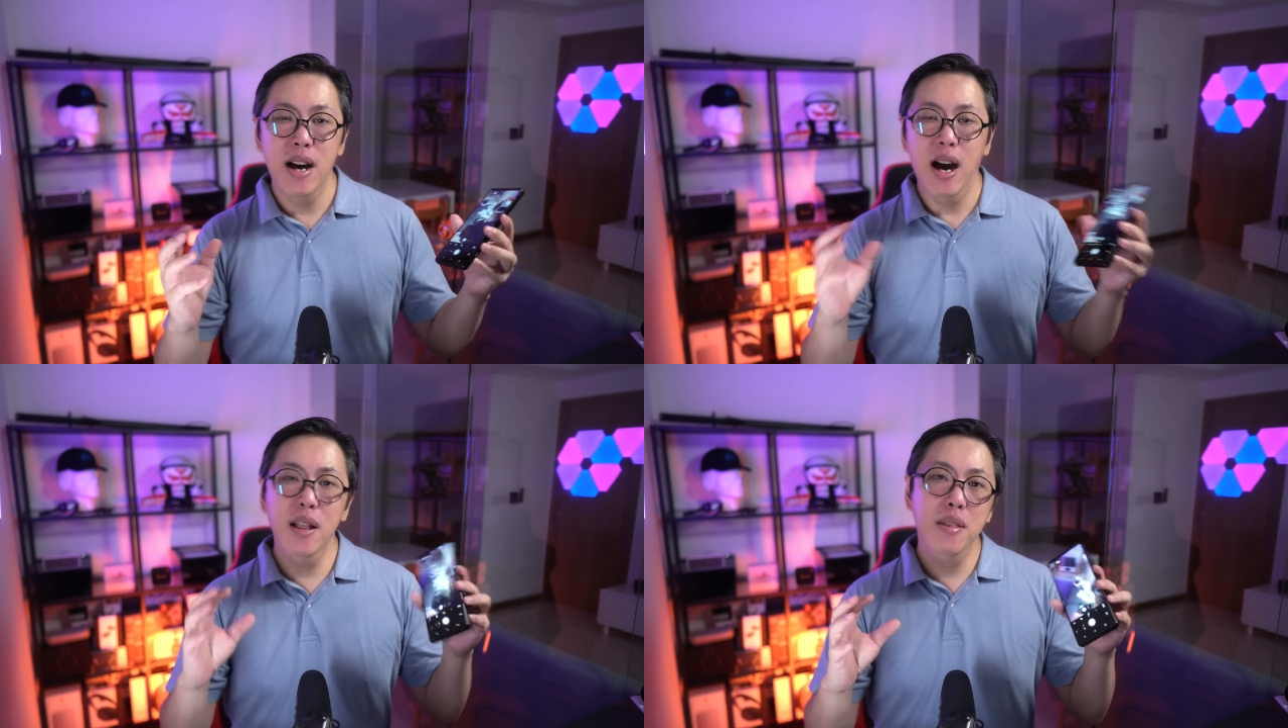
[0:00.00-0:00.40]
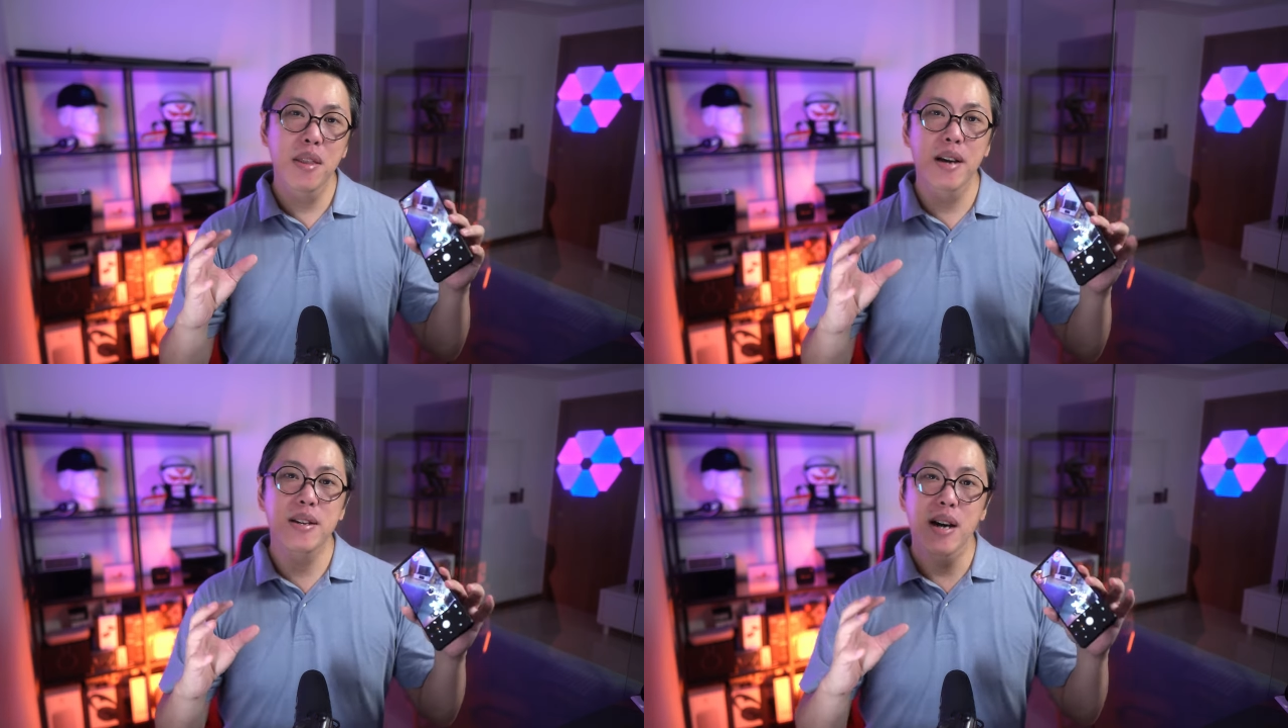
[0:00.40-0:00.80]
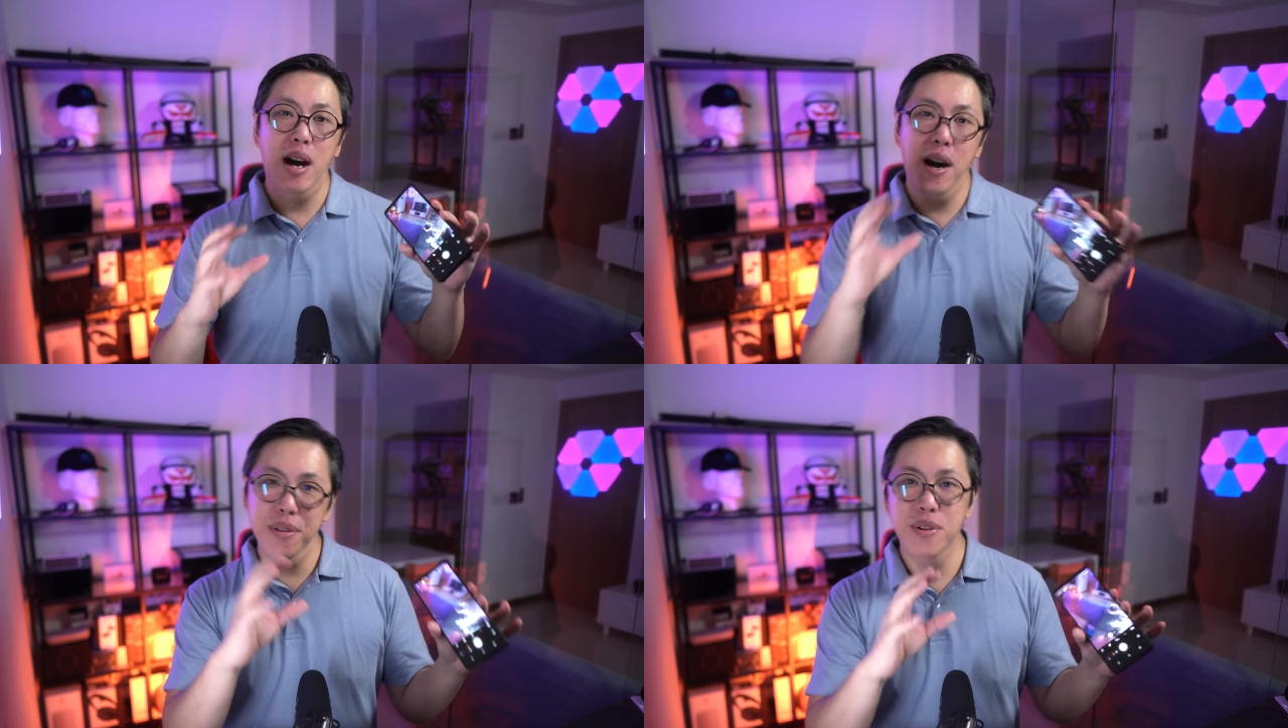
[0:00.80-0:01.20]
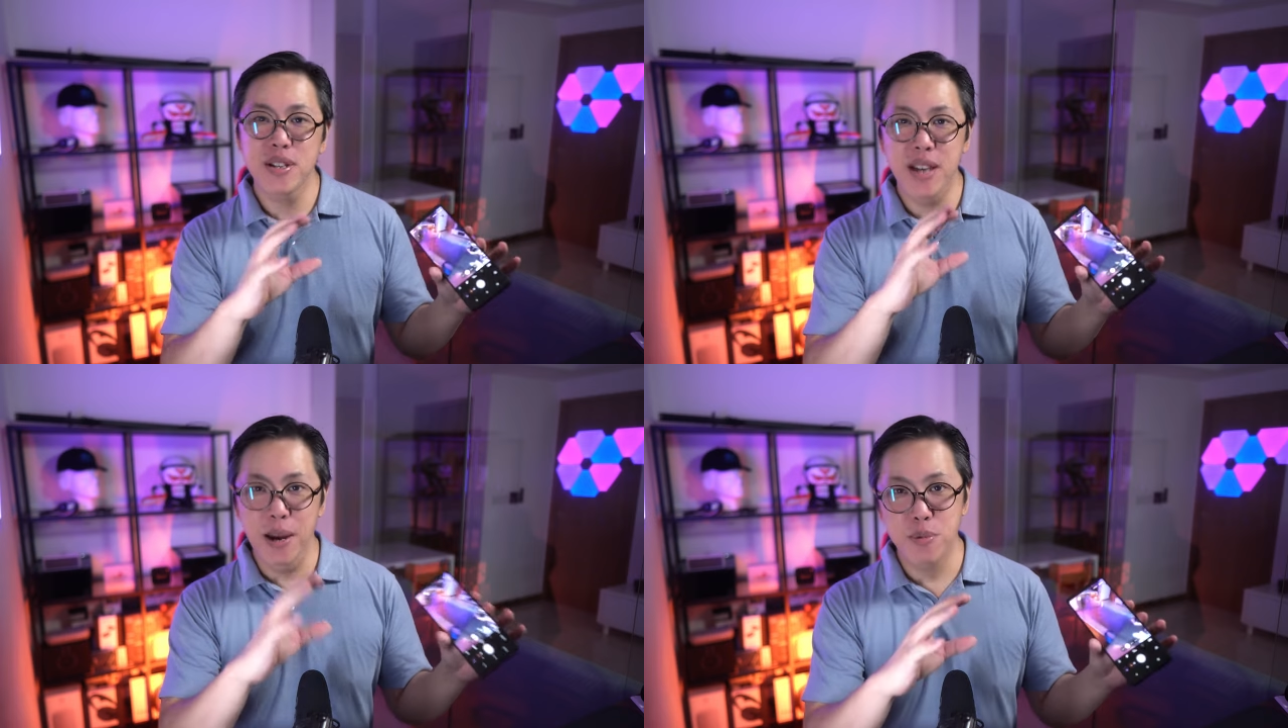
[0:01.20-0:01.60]
unlike other
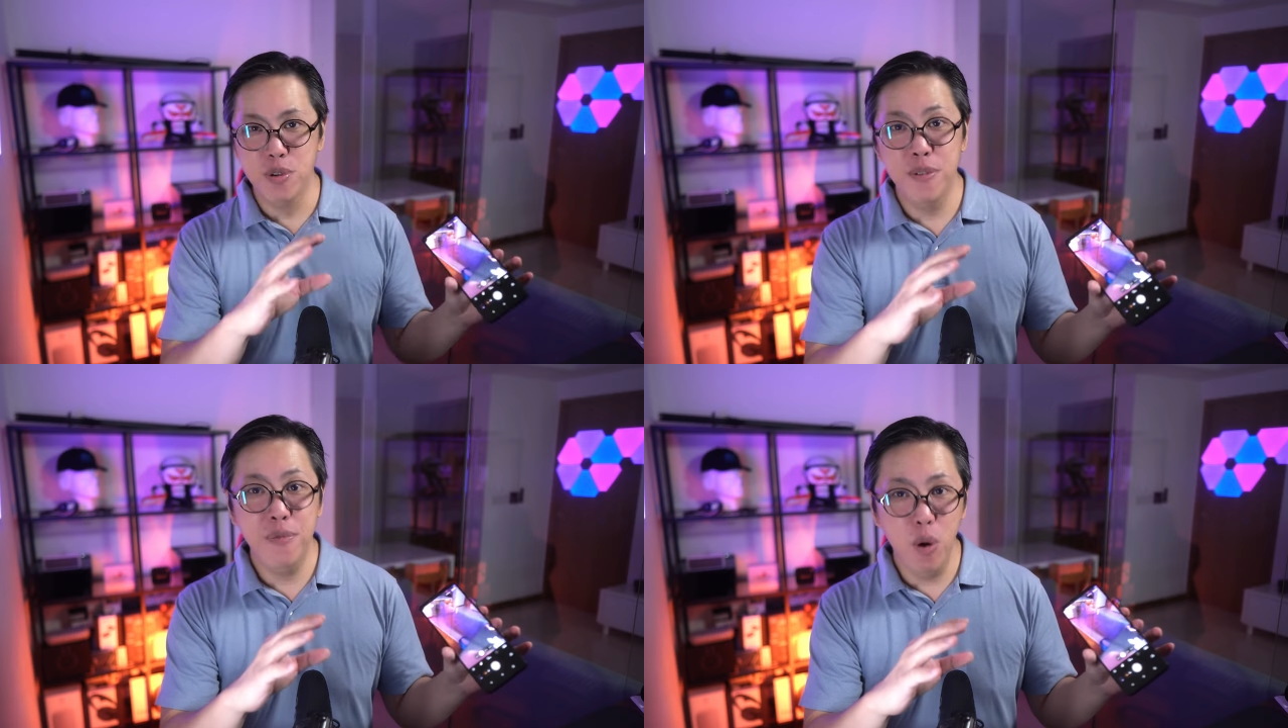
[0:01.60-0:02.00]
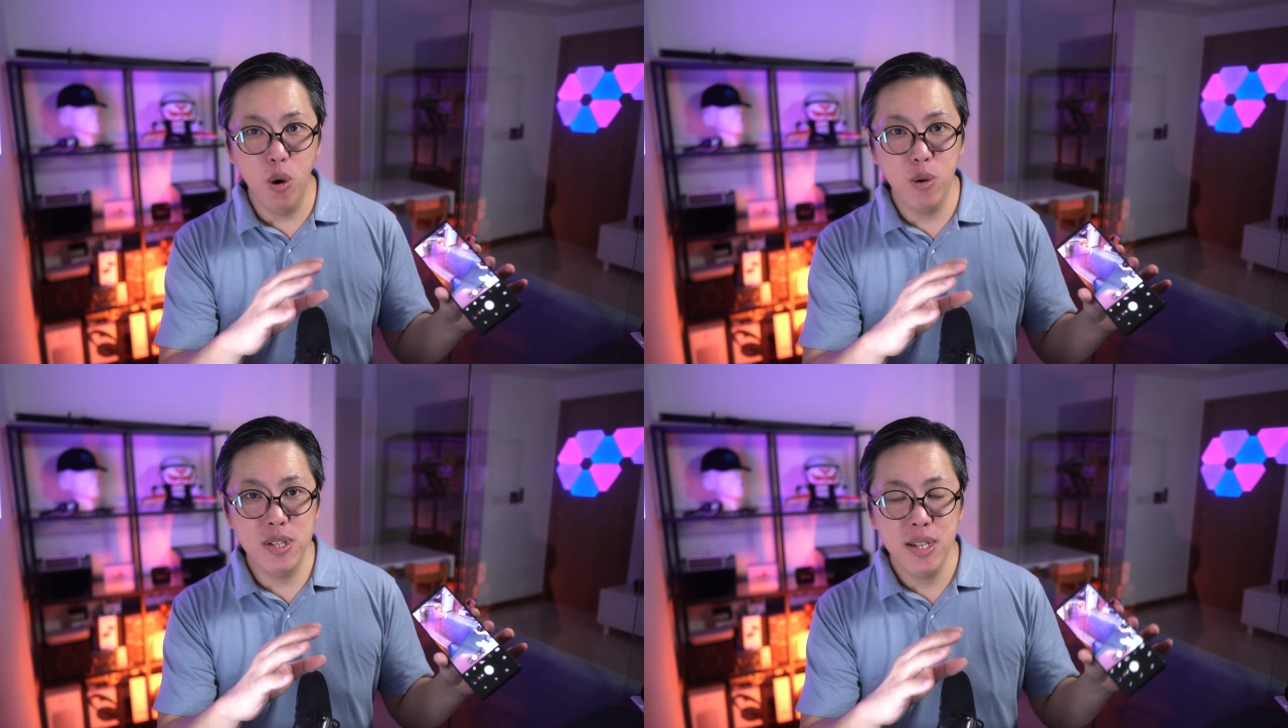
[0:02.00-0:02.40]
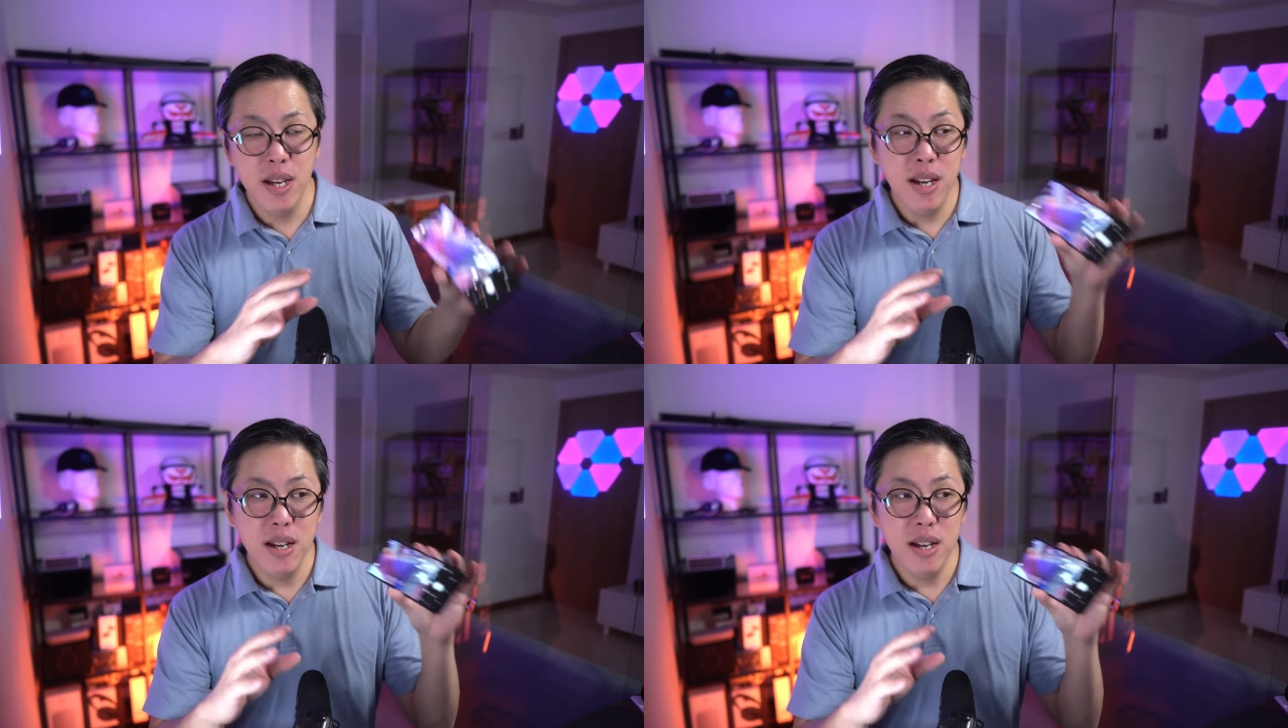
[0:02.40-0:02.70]
camera phones,